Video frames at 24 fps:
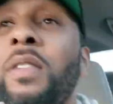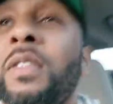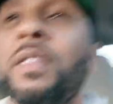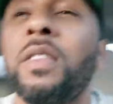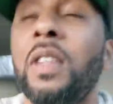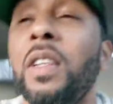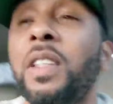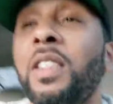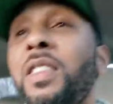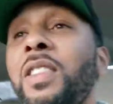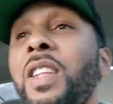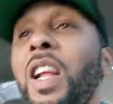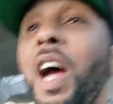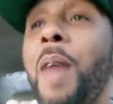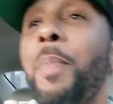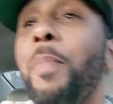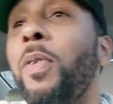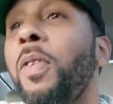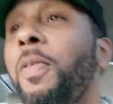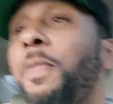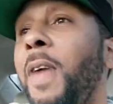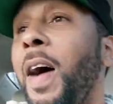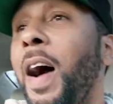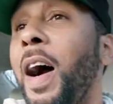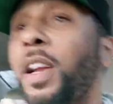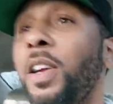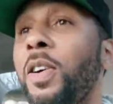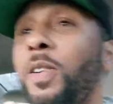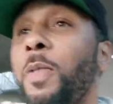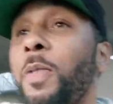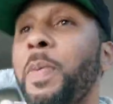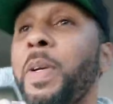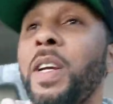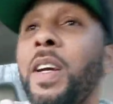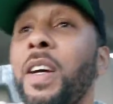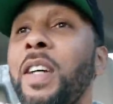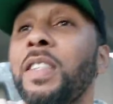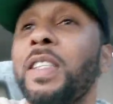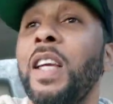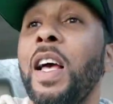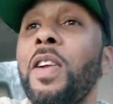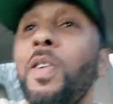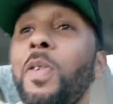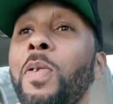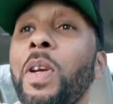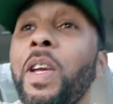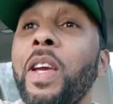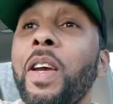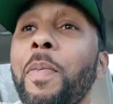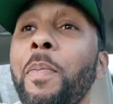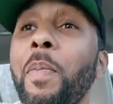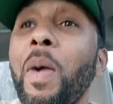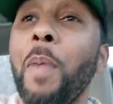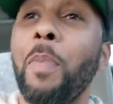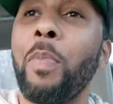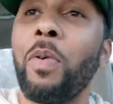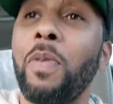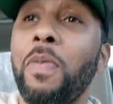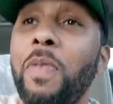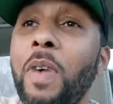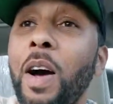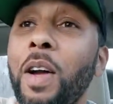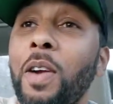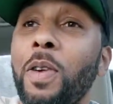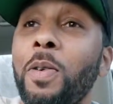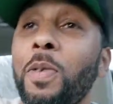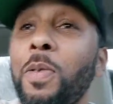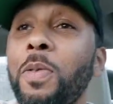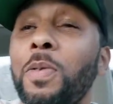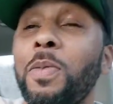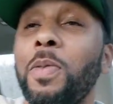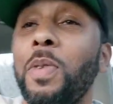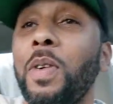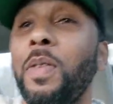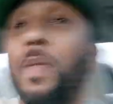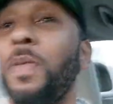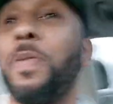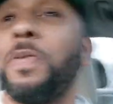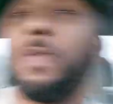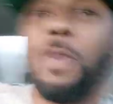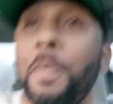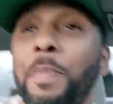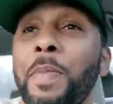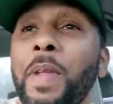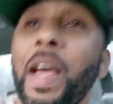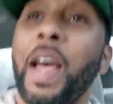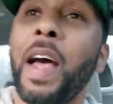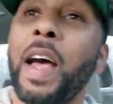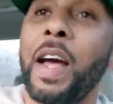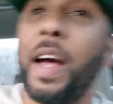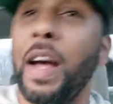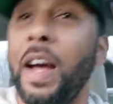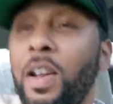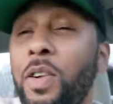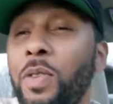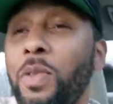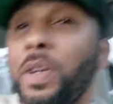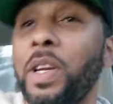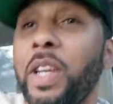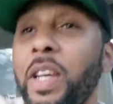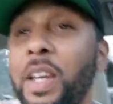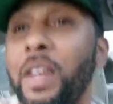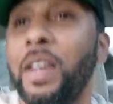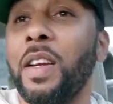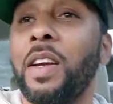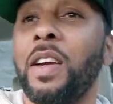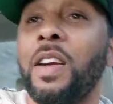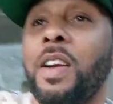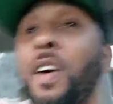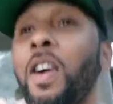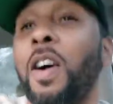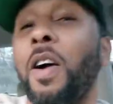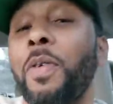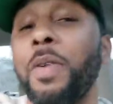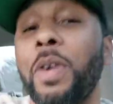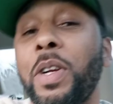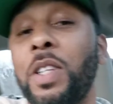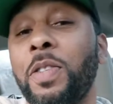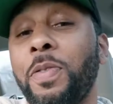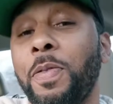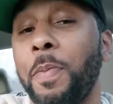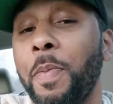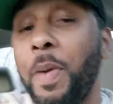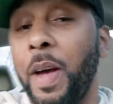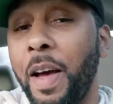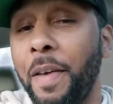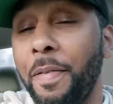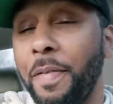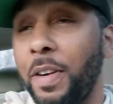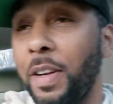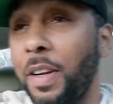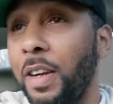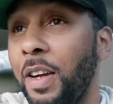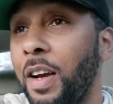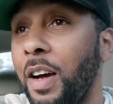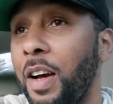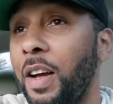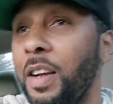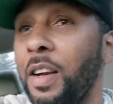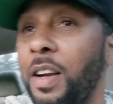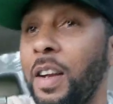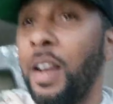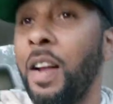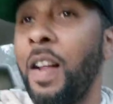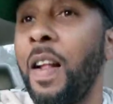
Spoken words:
It's not bravado, because I don't get my bravado from that. I don't get courage from having a gun.